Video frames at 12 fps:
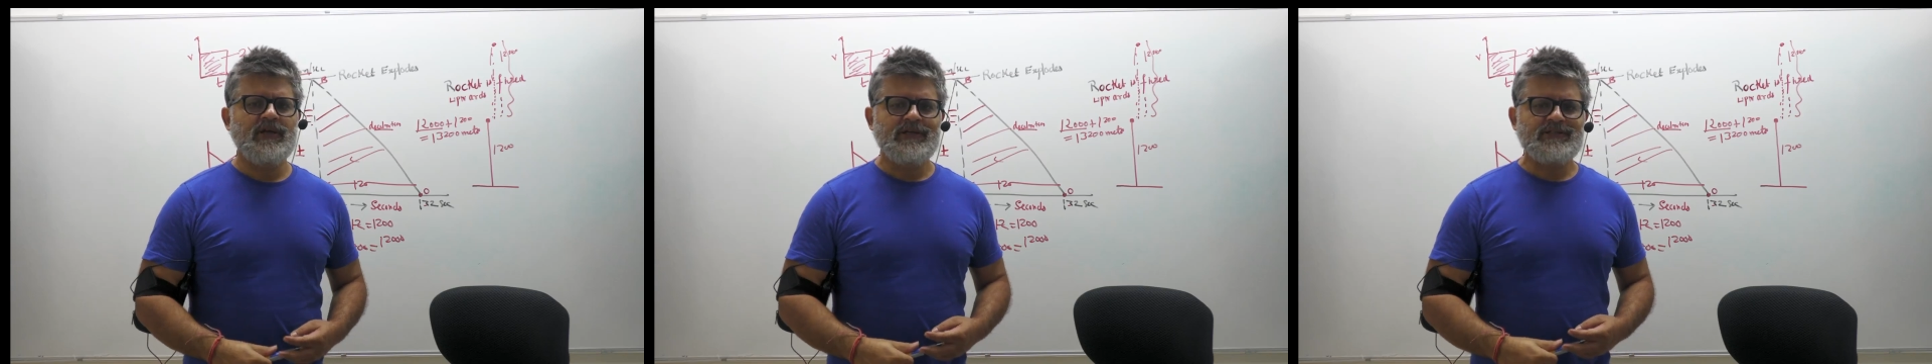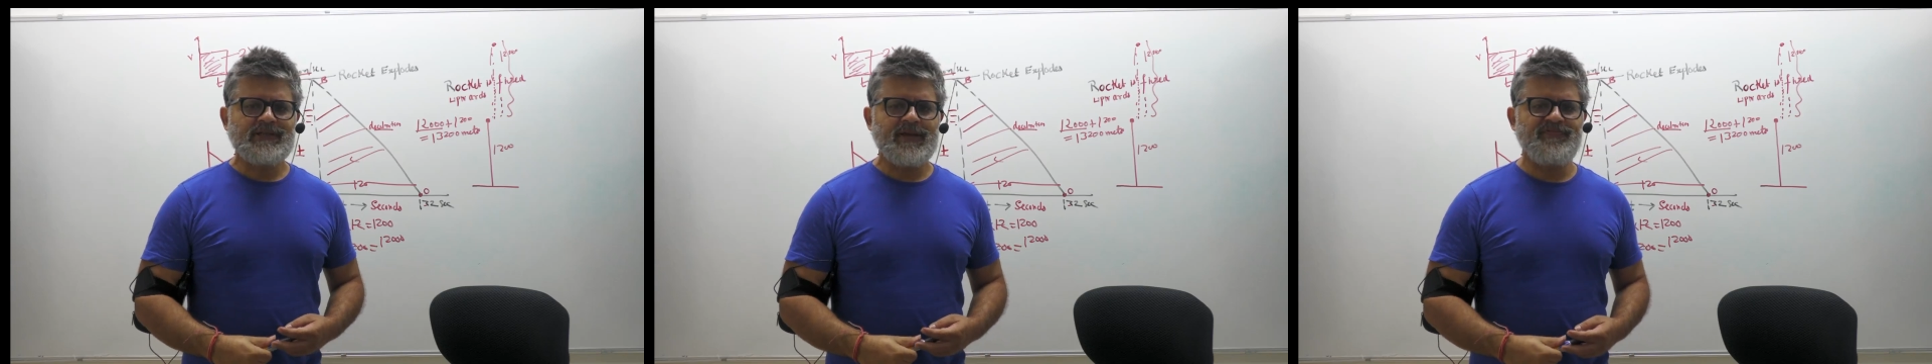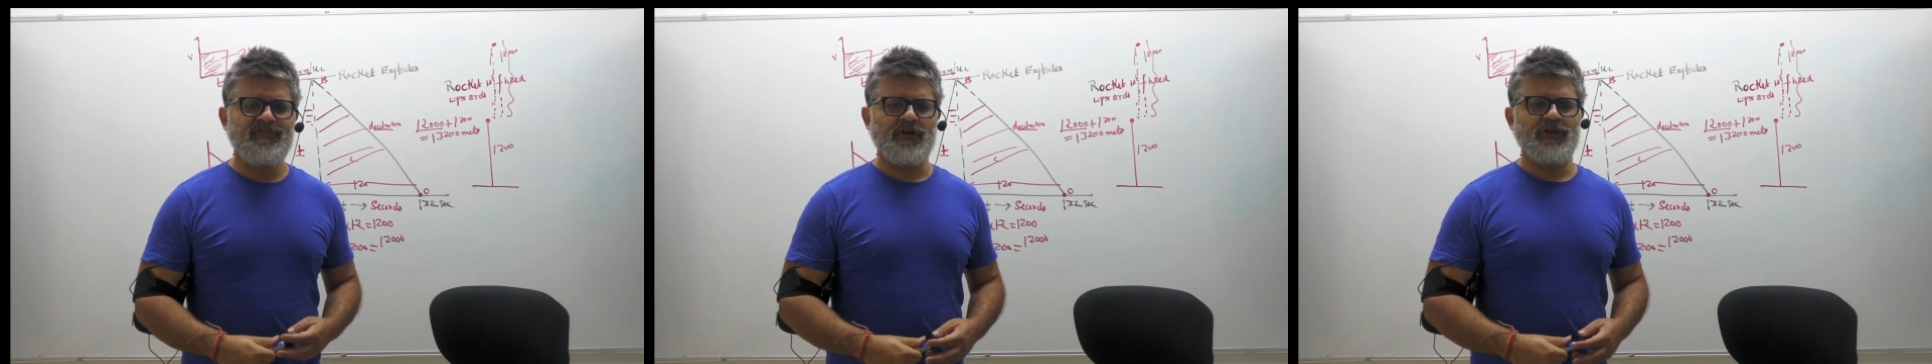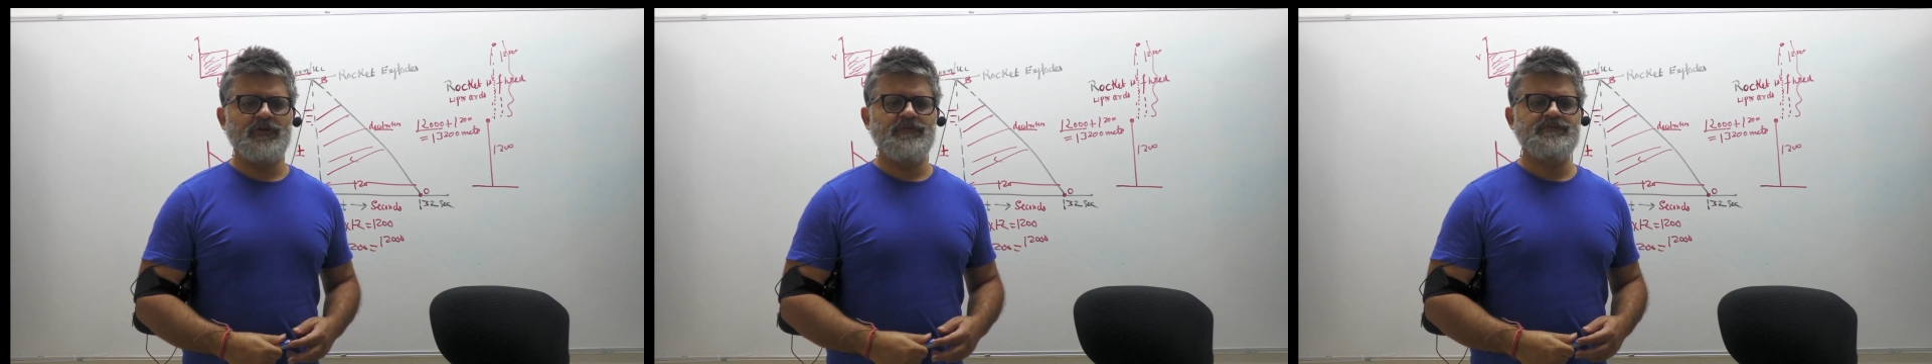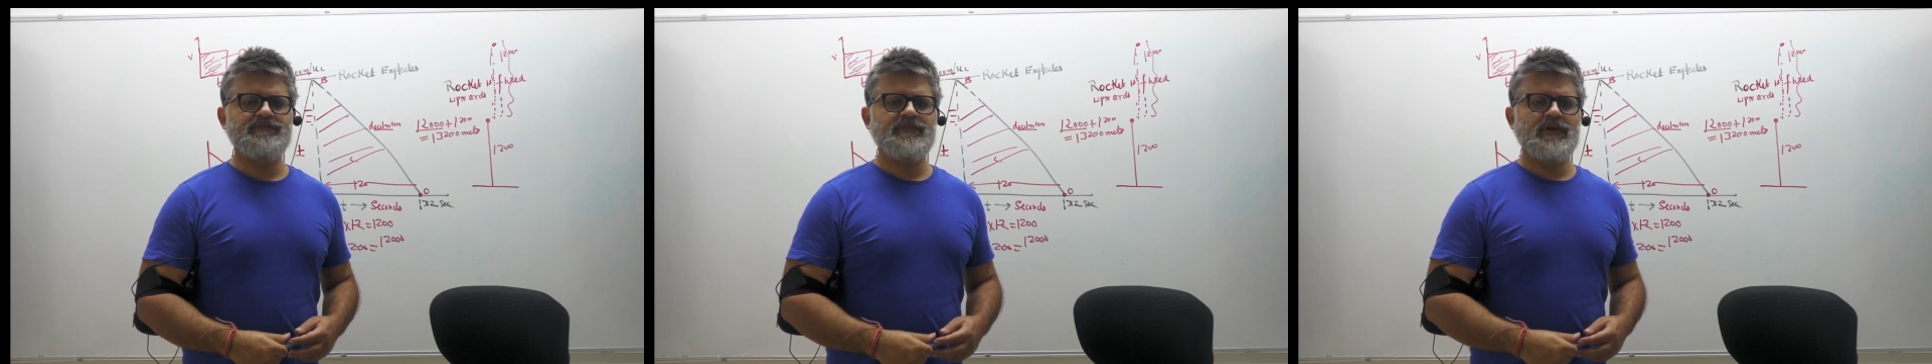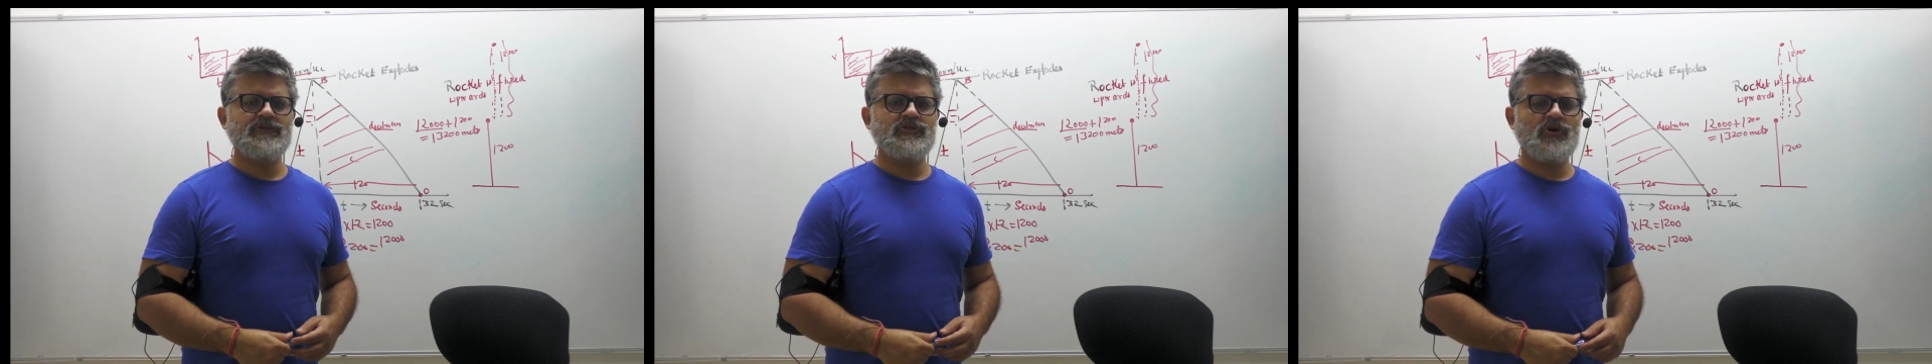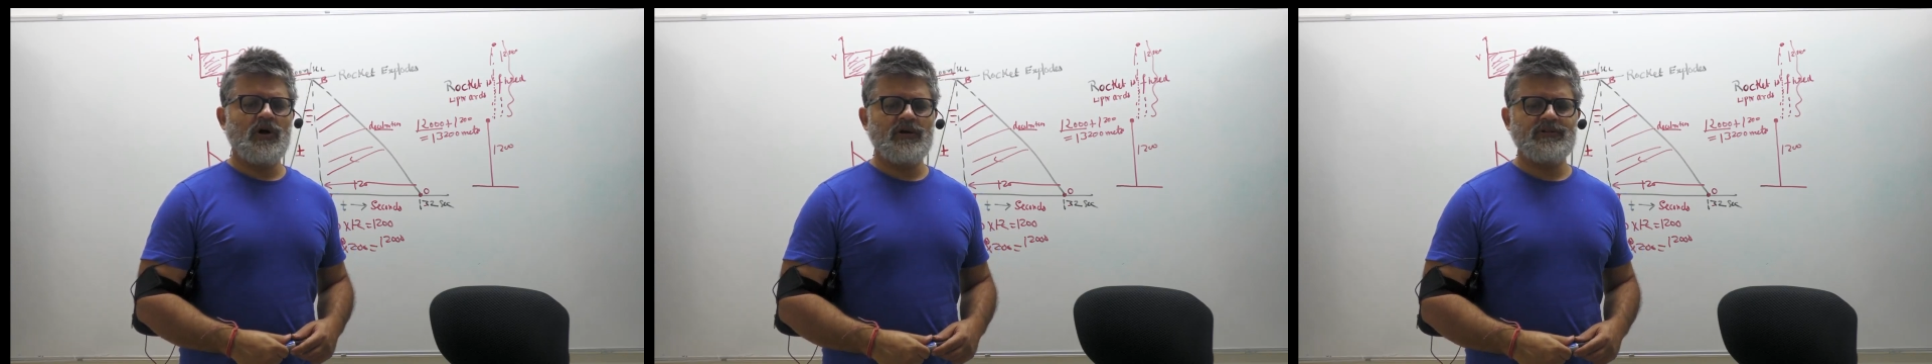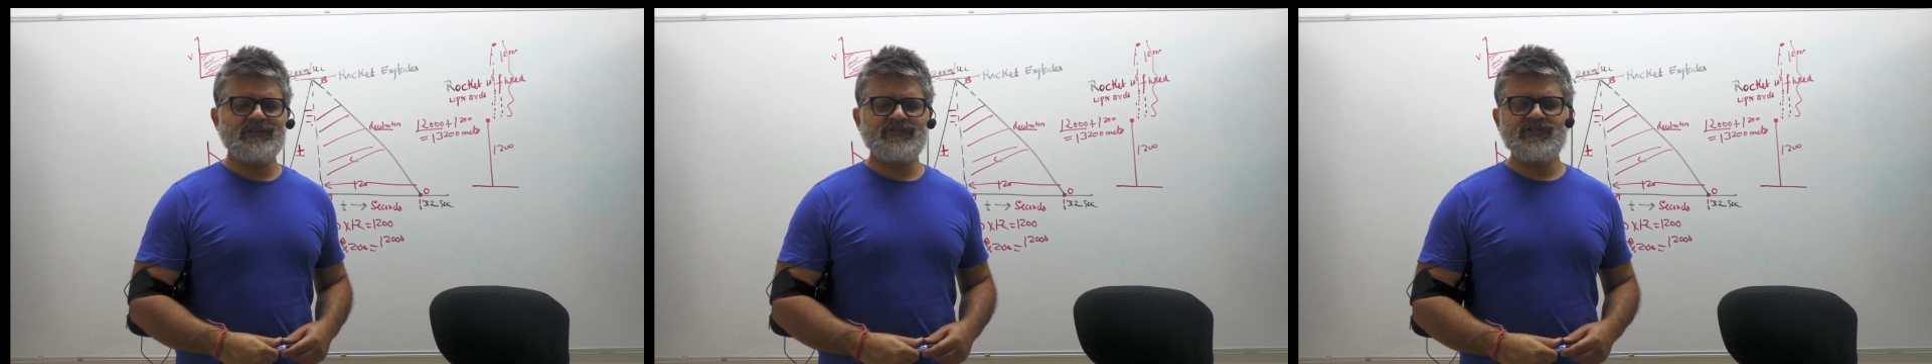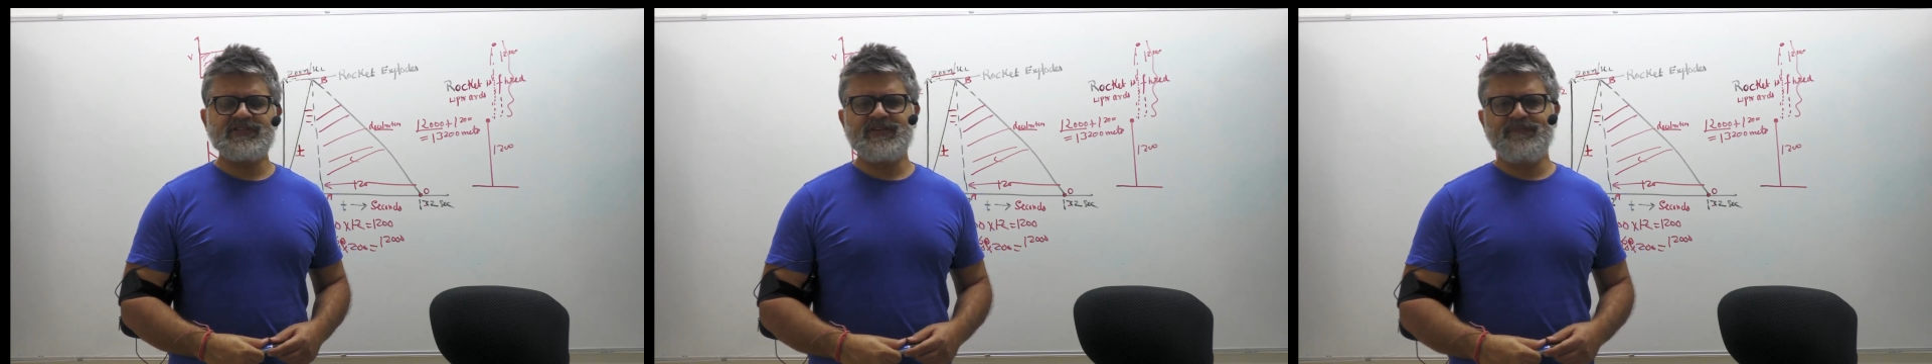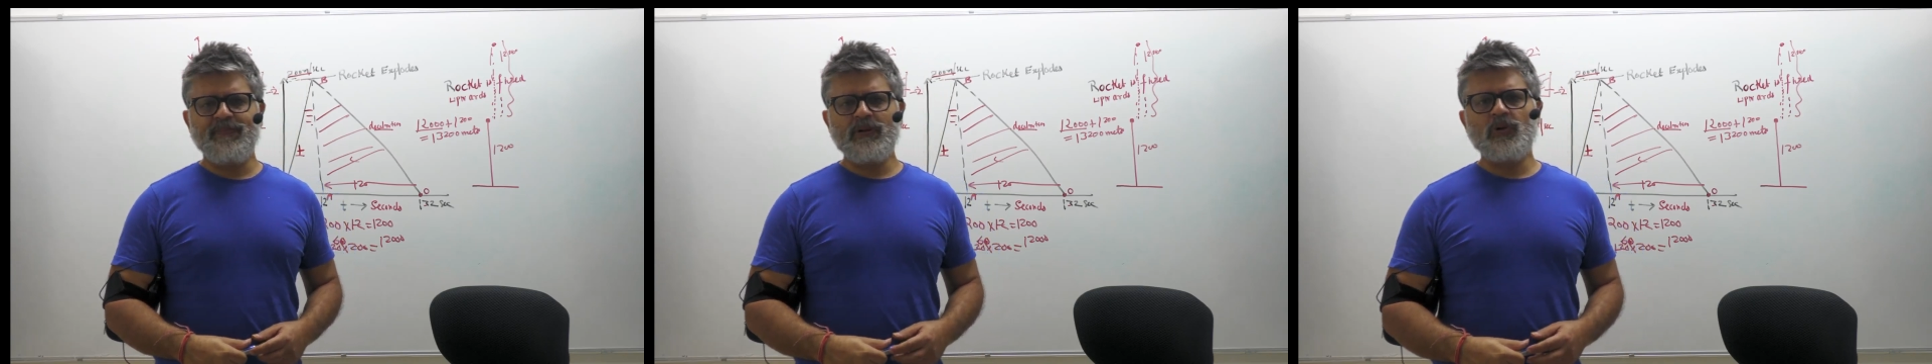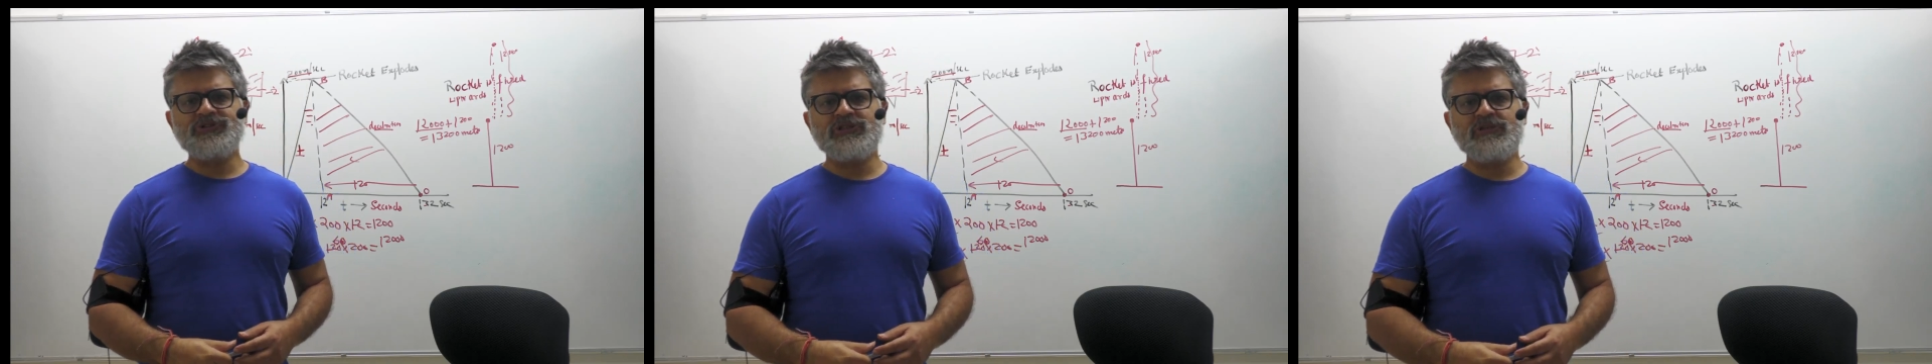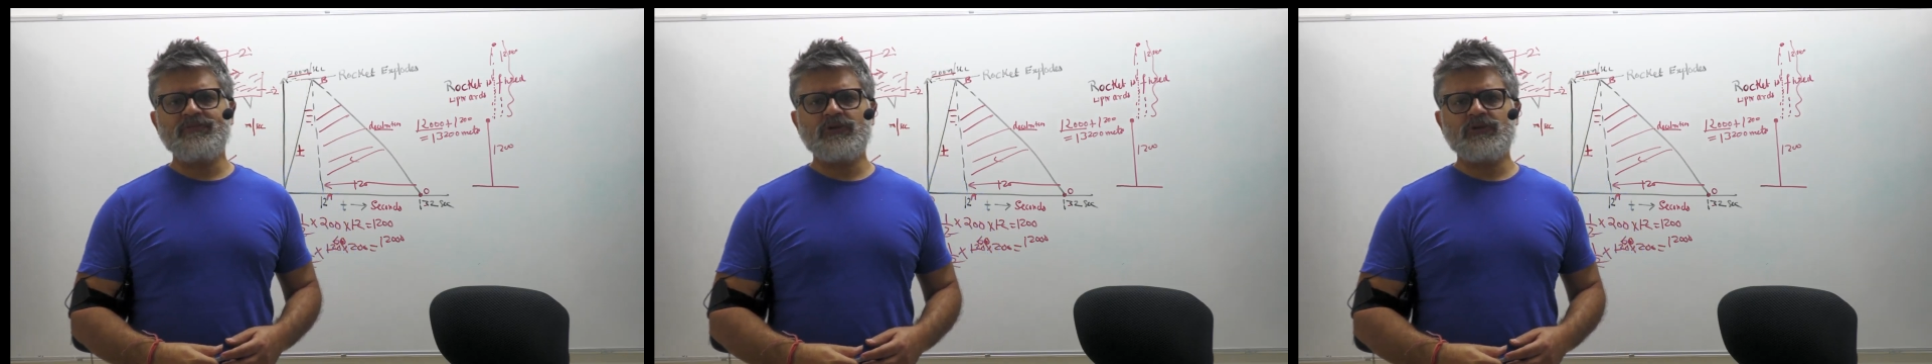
tip for you. So this was a simple question.